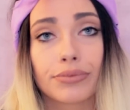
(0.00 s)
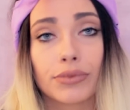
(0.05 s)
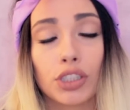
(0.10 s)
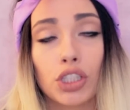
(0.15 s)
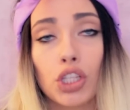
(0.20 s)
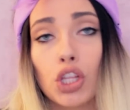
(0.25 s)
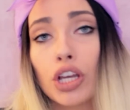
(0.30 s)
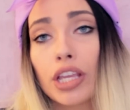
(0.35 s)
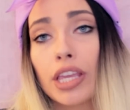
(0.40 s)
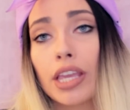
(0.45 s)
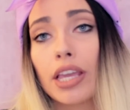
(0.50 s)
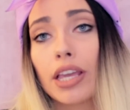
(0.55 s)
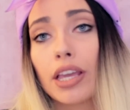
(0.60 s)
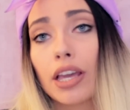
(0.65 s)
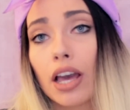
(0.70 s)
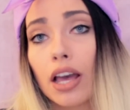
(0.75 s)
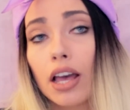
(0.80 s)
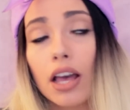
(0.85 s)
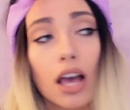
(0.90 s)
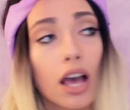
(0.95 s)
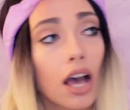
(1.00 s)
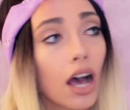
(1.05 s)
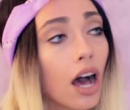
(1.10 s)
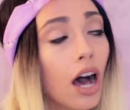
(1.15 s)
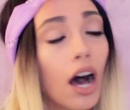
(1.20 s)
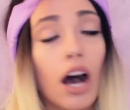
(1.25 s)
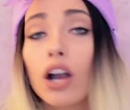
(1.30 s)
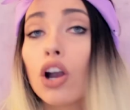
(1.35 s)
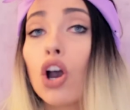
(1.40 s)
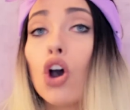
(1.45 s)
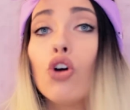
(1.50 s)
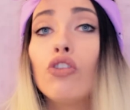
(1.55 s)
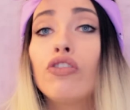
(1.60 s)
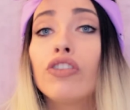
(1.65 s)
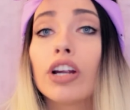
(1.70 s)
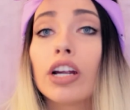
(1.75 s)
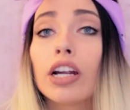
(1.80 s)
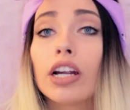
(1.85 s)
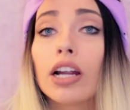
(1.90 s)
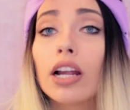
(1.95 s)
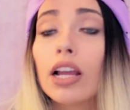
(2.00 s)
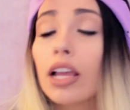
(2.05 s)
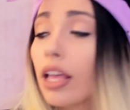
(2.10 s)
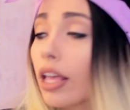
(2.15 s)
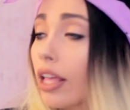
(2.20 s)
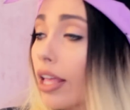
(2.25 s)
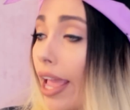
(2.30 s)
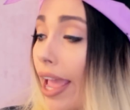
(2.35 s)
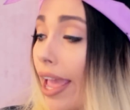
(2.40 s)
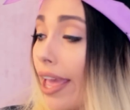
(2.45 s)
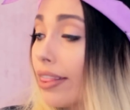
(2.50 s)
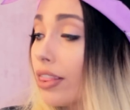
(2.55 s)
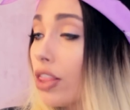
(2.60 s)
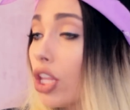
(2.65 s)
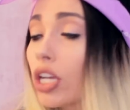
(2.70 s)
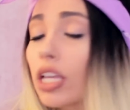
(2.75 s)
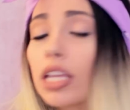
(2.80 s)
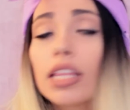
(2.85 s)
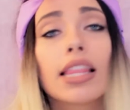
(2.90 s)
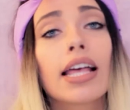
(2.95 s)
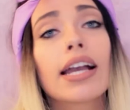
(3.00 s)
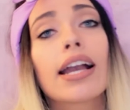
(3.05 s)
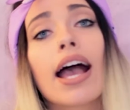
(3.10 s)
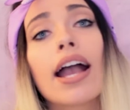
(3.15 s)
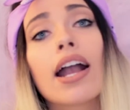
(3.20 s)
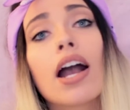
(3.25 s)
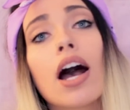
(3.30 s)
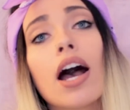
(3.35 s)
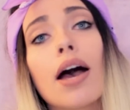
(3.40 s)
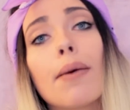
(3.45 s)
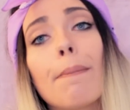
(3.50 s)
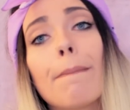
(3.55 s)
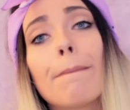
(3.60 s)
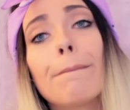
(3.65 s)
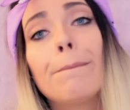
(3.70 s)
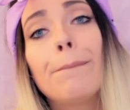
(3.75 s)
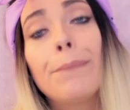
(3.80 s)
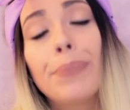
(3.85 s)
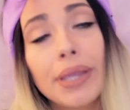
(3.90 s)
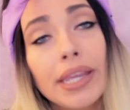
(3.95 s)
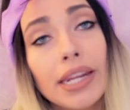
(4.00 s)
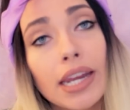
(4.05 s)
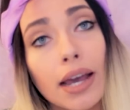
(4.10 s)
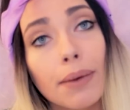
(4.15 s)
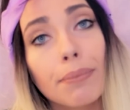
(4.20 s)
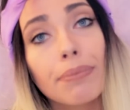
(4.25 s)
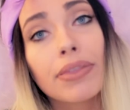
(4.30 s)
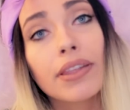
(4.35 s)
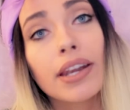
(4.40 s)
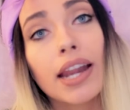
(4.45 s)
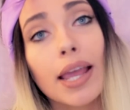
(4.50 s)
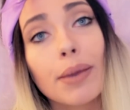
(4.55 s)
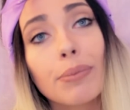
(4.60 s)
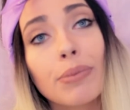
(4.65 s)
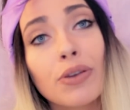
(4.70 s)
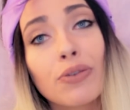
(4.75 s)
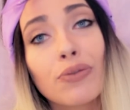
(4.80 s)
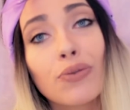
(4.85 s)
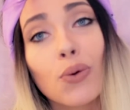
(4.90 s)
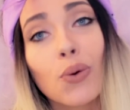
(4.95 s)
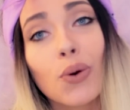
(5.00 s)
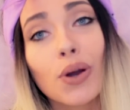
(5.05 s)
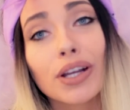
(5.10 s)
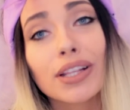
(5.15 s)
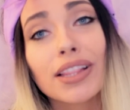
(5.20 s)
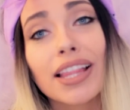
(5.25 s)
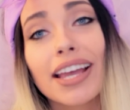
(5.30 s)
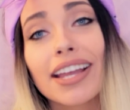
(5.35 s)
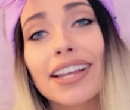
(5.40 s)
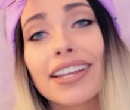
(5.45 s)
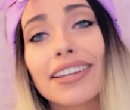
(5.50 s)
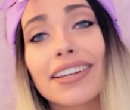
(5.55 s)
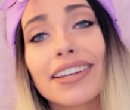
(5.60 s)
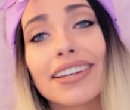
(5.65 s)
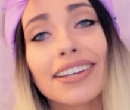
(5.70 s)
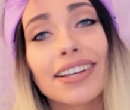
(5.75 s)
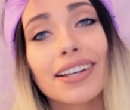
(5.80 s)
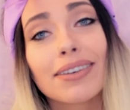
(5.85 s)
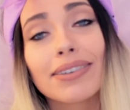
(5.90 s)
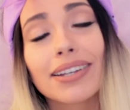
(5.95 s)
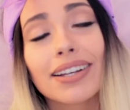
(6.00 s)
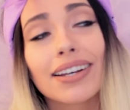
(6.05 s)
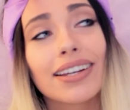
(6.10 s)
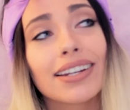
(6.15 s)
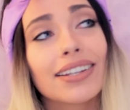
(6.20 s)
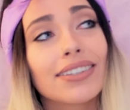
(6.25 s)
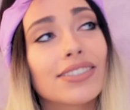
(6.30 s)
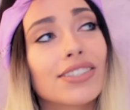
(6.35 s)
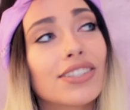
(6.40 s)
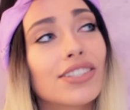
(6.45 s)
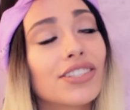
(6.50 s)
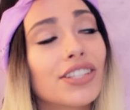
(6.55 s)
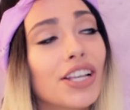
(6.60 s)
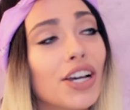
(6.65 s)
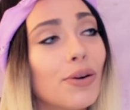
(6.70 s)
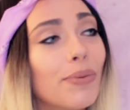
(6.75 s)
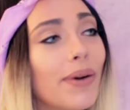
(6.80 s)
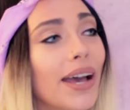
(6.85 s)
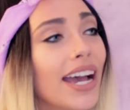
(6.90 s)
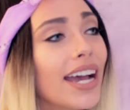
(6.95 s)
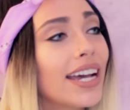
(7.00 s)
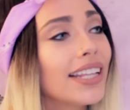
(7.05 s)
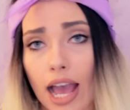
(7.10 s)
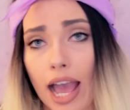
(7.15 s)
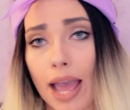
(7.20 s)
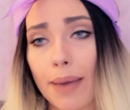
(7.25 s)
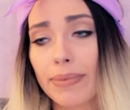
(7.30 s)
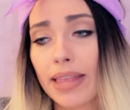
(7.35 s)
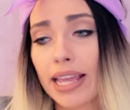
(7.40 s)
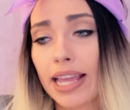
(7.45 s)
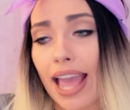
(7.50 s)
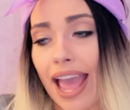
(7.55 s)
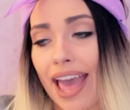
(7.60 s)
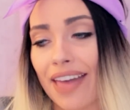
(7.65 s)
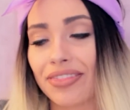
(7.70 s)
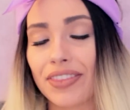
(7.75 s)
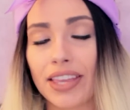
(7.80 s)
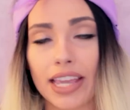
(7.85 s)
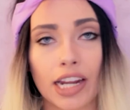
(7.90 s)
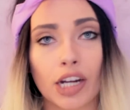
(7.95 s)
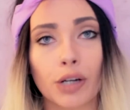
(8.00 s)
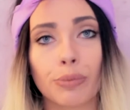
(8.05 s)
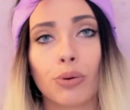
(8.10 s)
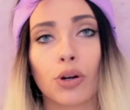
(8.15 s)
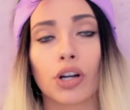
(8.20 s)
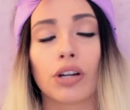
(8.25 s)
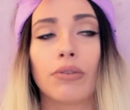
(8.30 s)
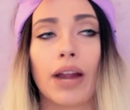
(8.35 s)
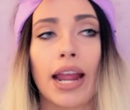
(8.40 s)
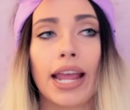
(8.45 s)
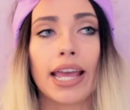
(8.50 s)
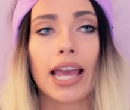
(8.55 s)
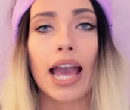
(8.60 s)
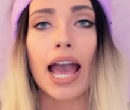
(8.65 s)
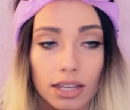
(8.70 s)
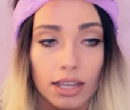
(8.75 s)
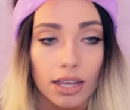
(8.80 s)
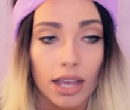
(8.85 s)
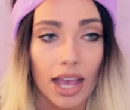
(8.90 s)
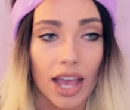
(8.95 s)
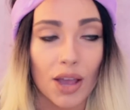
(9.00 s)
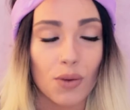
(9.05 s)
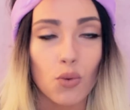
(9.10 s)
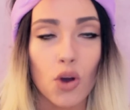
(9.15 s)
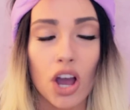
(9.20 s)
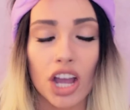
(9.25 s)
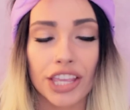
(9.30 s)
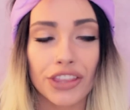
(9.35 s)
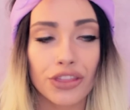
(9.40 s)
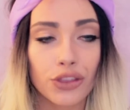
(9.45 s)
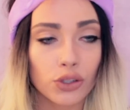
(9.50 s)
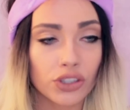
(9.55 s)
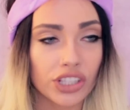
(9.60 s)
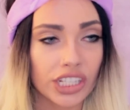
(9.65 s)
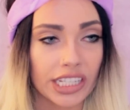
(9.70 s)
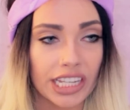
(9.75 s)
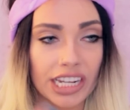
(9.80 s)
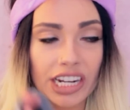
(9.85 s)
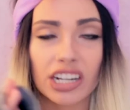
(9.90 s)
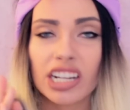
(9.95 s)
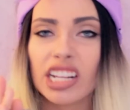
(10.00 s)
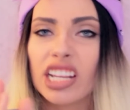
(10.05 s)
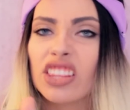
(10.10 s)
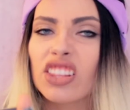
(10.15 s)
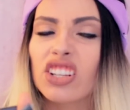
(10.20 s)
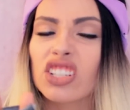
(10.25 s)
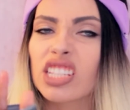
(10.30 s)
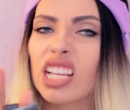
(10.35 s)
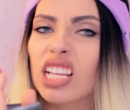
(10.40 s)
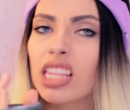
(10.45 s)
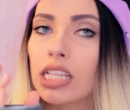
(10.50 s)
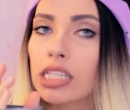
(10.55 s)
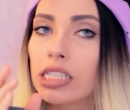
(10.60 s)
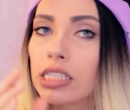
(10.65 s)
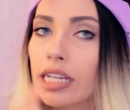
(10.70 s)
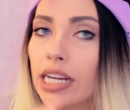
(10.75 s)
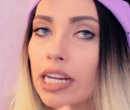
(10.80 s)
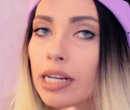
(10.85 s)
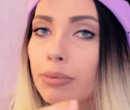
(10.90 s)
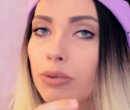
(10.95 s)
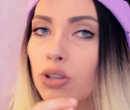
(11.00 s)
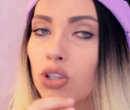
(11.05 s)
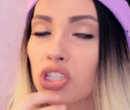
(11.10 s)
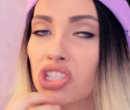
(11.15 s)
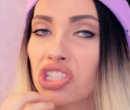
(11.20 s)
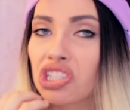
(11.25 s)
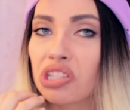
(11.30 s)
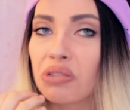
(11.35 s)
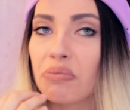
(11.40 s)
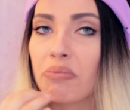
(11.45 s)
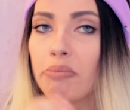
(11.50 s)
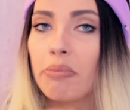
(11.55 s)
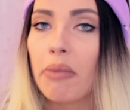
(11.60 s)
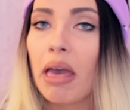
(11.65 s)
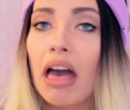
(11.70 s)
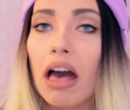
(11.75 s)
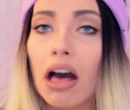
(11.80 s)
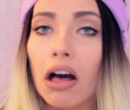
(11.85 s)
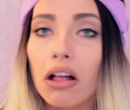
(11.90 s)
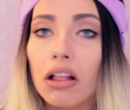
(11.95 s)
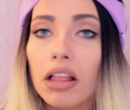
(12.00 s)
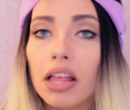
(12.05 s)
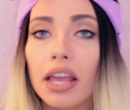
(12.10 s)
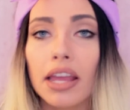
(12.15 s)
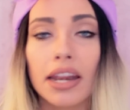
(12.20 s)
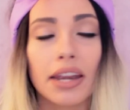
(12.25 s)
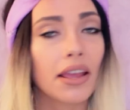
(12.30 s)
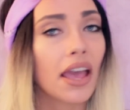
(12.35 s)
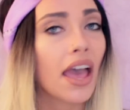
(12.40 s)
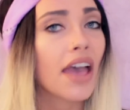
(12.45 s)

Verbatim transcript: looking hungover and looking like I got beat up the night before. Like, oh my god, it was so bad. I'm like at the airport, right? I'm walking through security and there's like this terrible smell and